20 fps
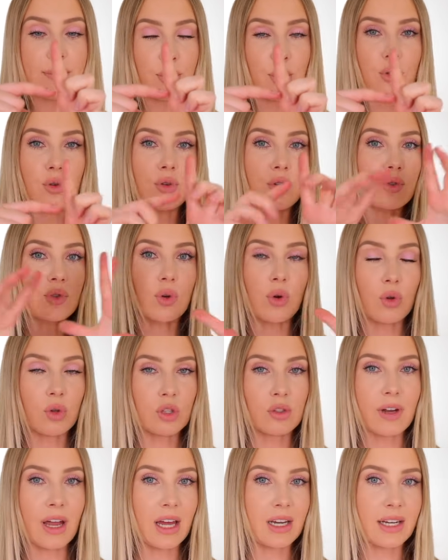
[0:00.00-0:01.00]
poos all
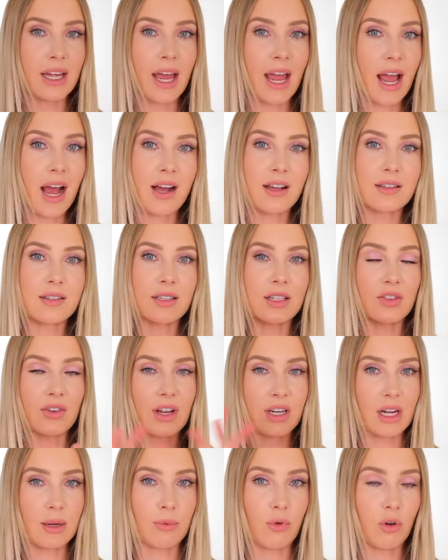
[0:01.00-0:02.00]
around our house and
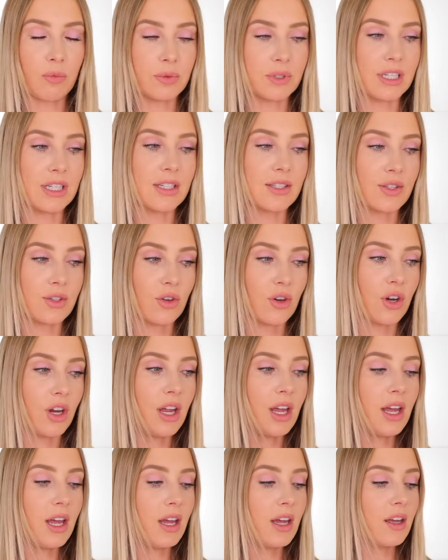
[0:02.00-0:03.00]
around our property. So
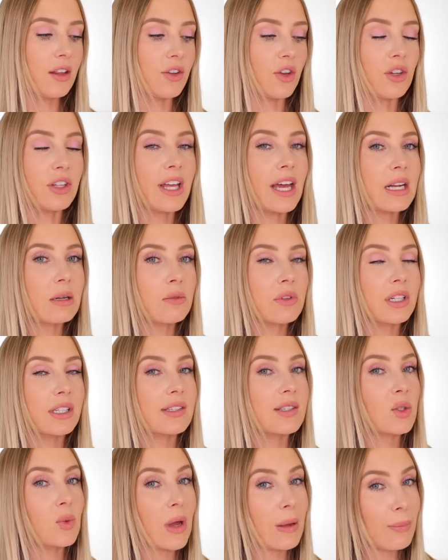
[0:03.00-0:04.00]
the only animal that
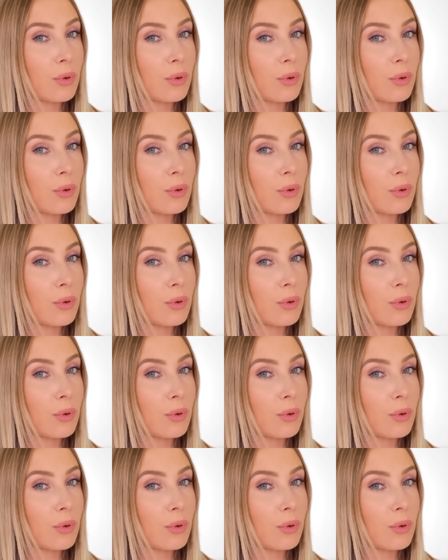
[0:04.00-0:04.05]
does square